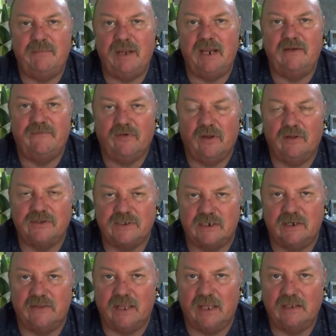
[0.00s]
Meade falls
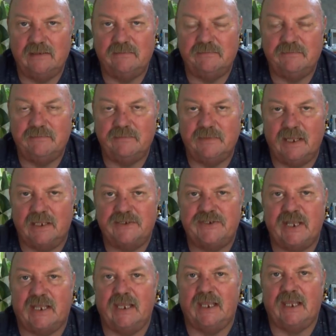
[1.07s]
into that
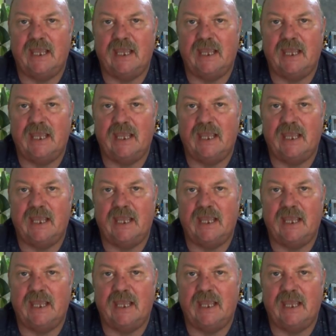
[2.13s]
second